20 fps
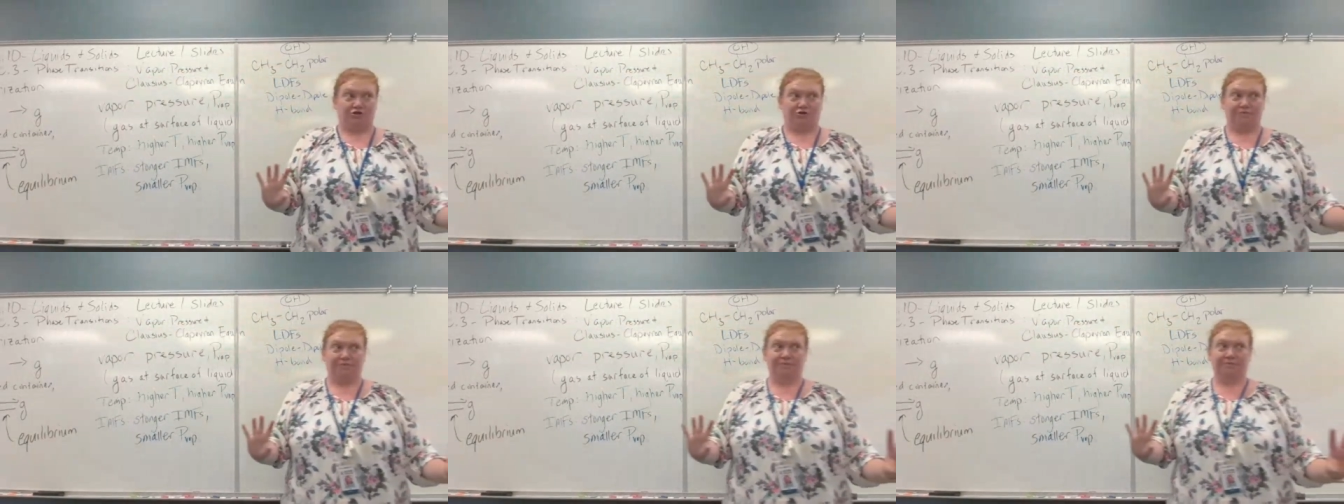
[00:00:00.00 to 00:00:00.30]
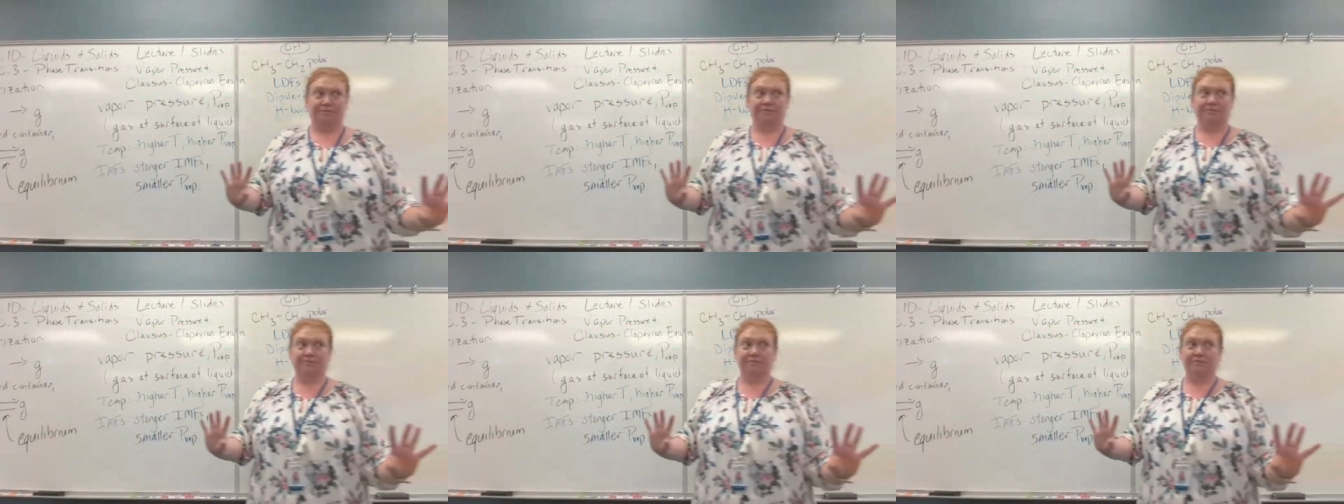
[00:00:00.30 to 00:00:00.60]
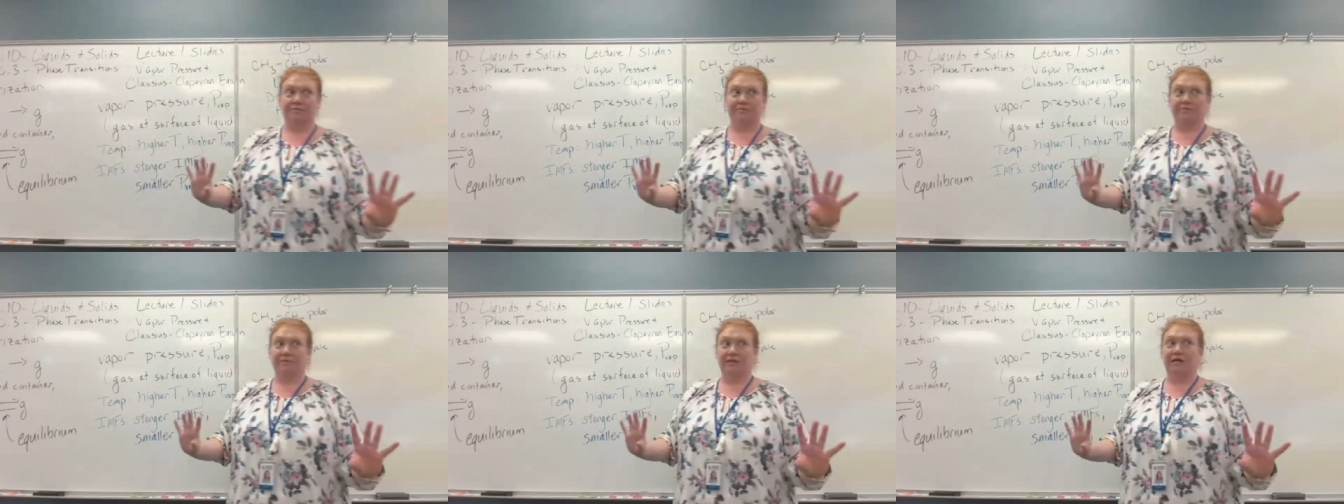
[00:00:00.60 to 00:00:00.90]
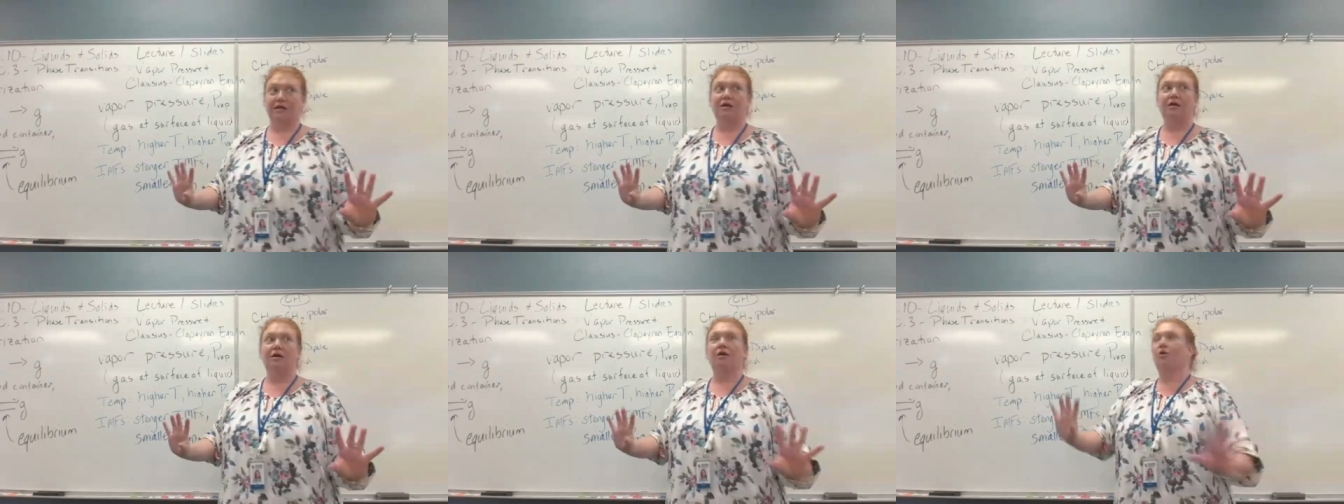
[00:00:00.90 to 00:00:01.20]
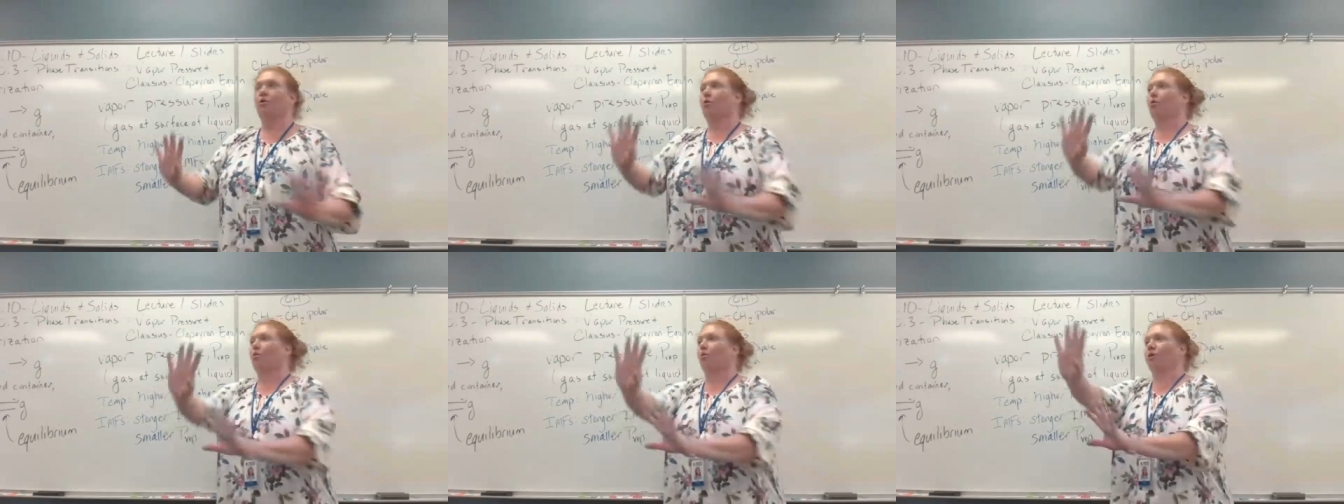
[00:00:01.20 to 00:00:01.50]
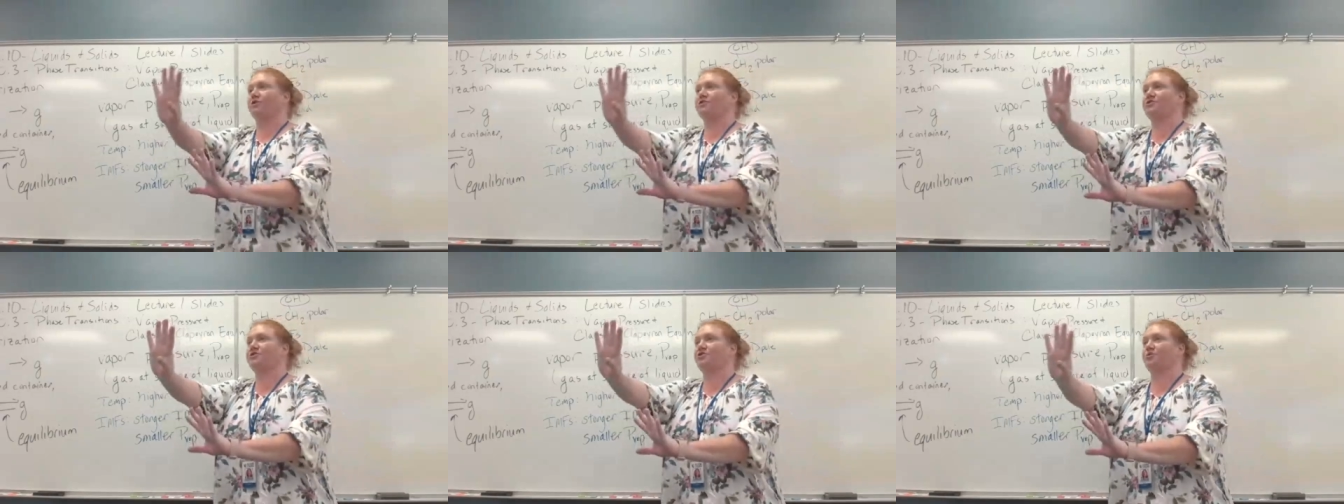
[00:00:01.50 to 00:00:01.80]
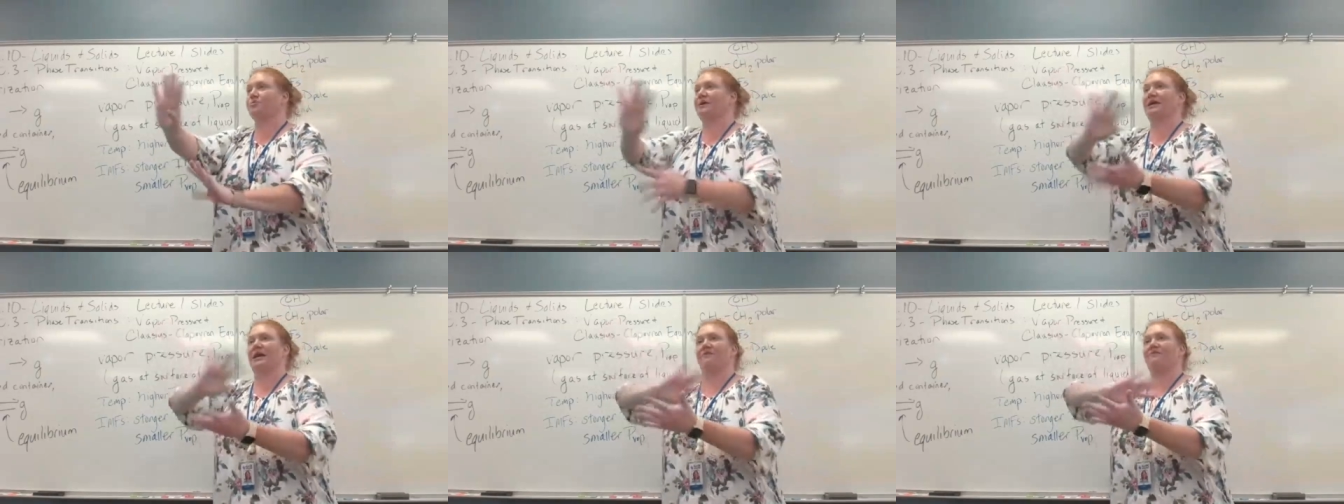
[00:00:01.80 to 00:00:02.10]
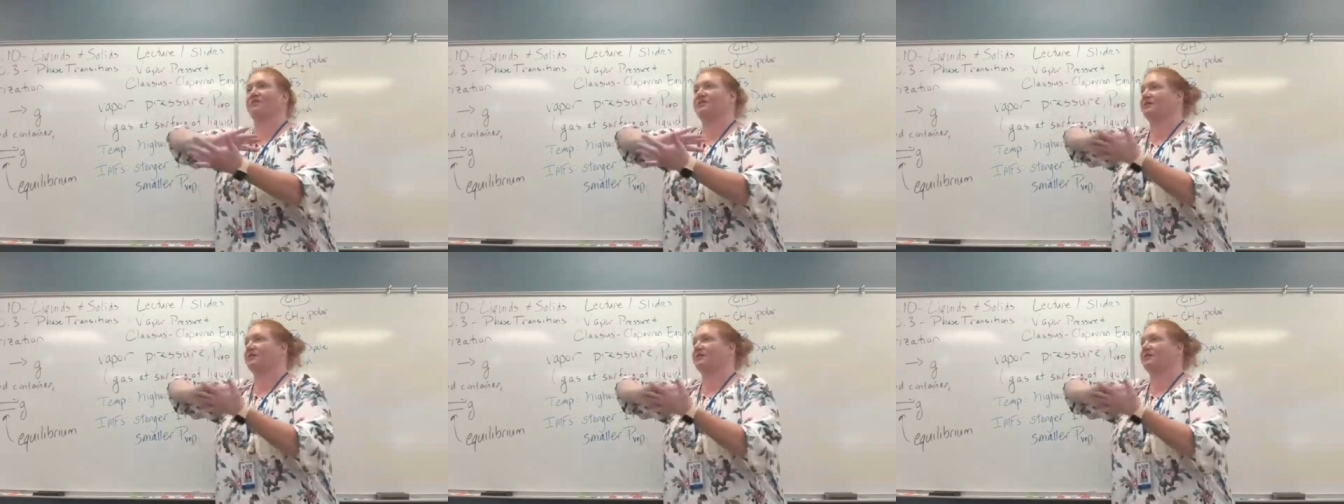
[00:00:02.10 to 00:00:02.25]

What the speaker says: vapor pressure? We're